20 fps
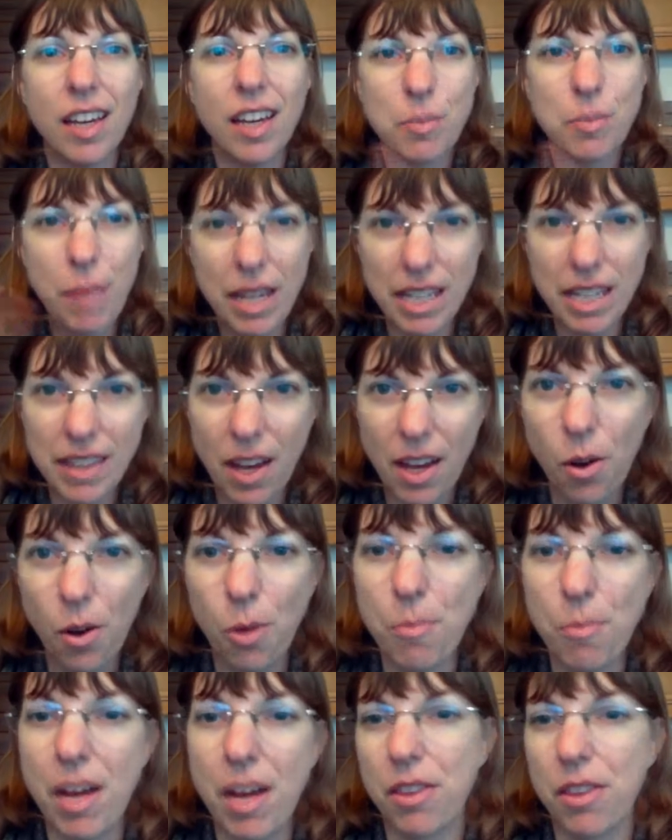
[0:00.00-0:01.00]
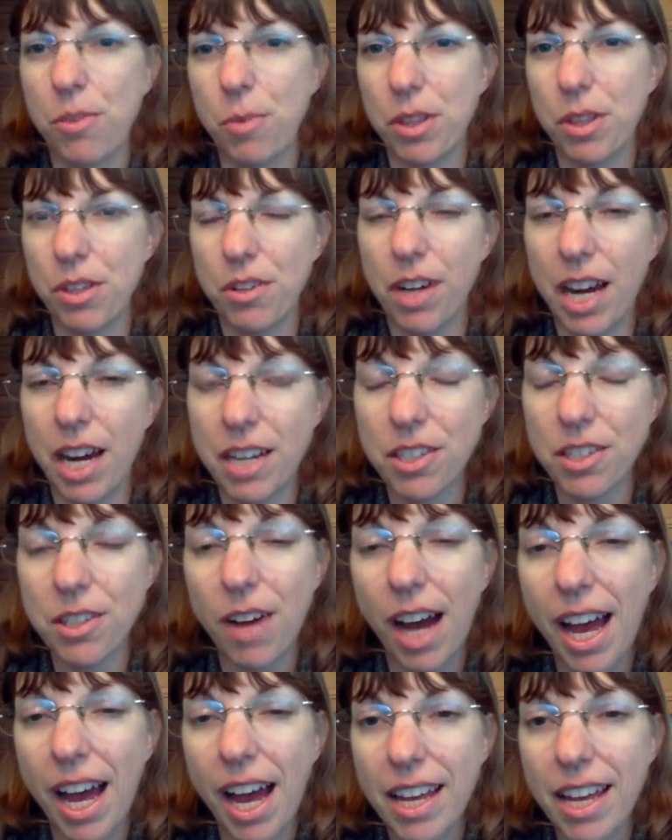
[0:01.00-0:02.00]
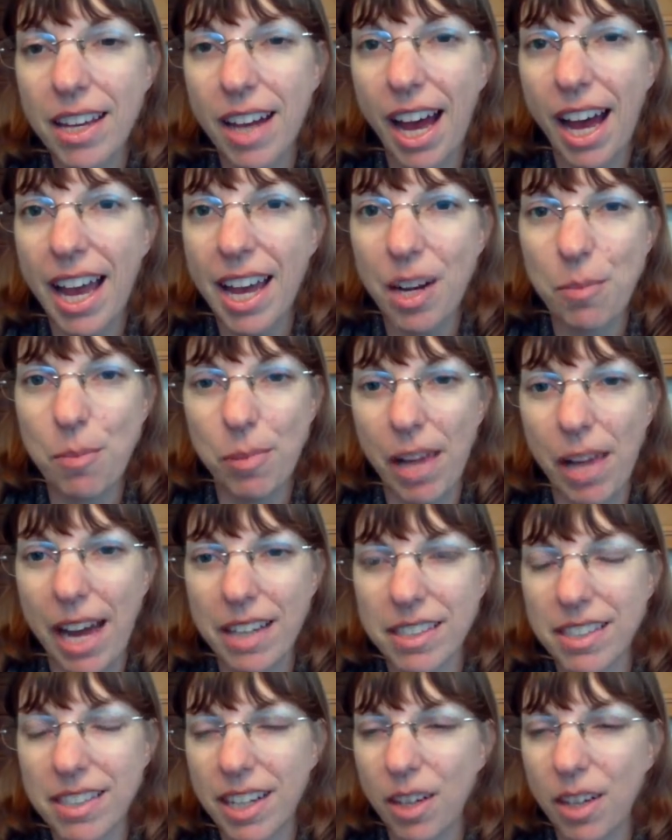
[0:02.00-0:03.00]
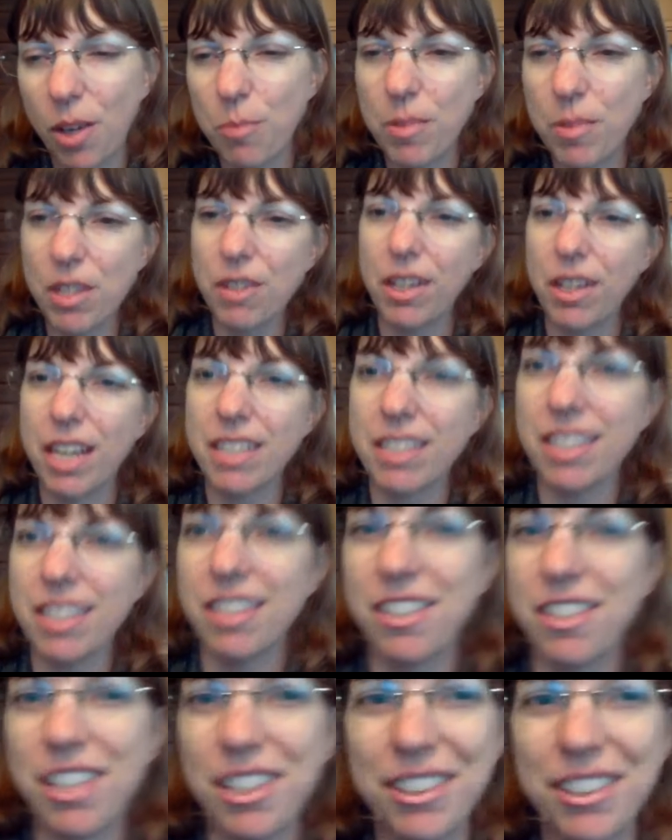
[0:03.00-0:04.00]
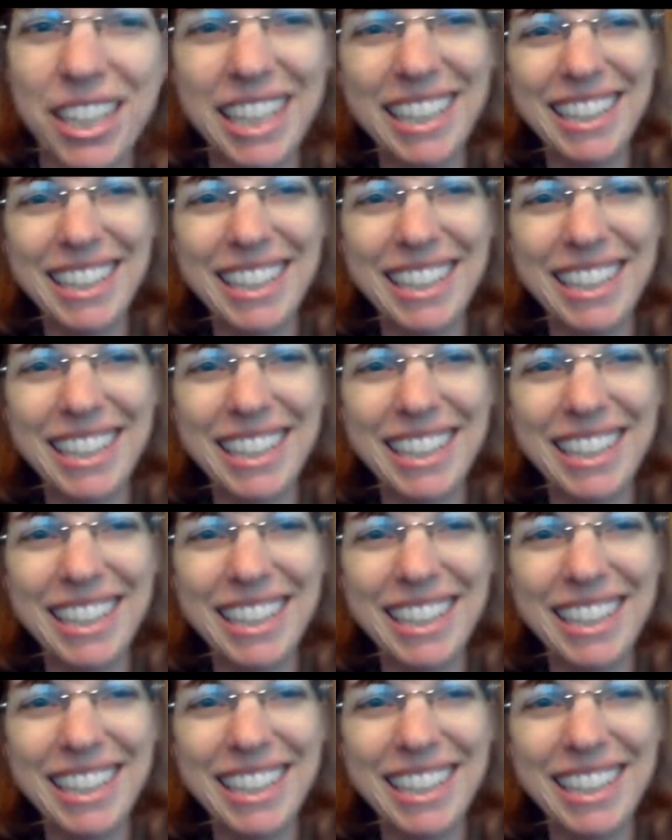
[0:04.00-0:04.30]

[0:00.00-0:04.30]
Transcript: spending that whole month with you guys. So I had a blast and I hope that you guys did too.